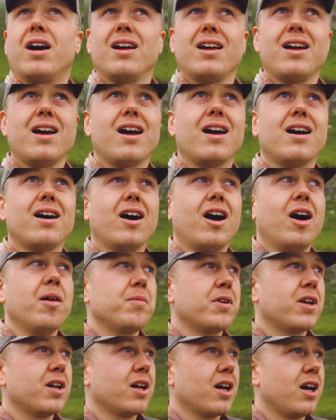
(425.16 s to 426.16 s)
yeah, I'm
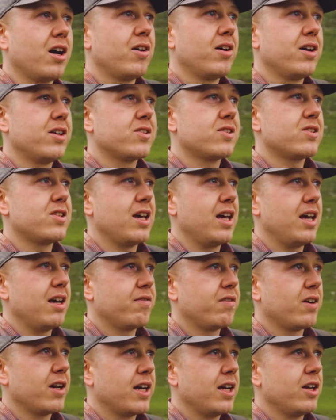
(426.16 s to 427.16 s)
going to go and see if
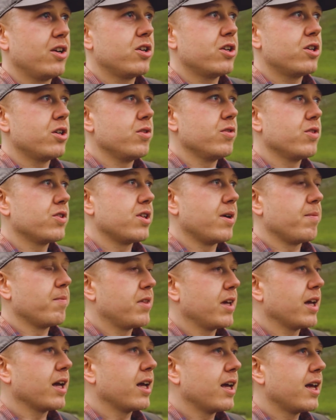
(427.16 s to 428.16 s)
I can shoot
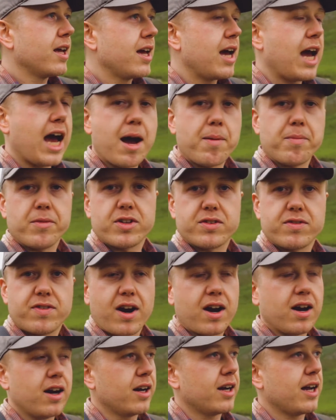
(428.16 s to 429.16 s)
something
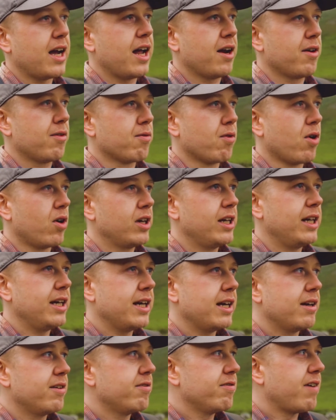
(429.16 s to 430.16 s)
atmospheric and rocky
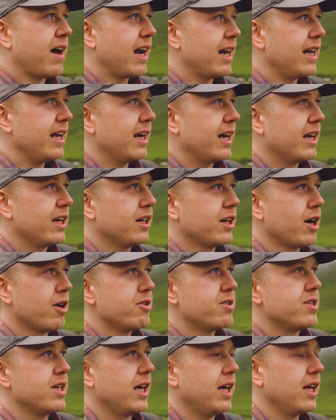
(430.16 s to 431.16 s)
and valley and
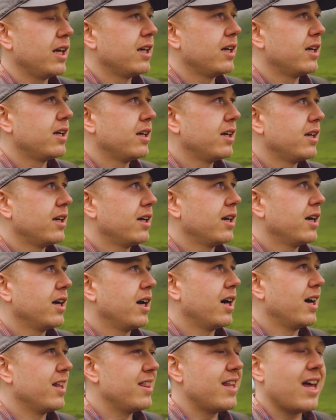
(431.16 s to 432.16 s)
goaty,
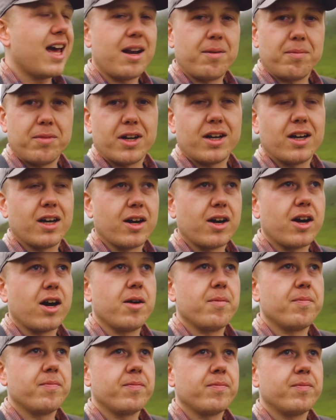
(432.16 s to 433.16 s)
and then I'm going to go
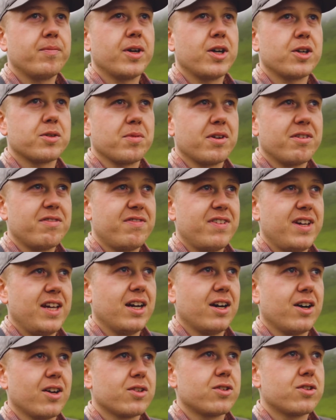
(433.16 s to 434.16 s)
home because my feet
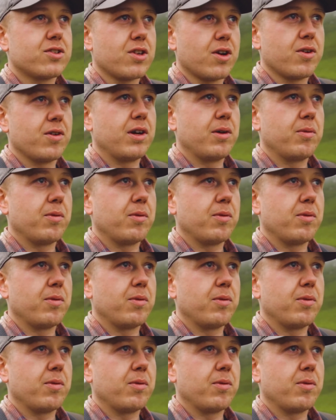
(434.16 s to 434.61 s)
are soaking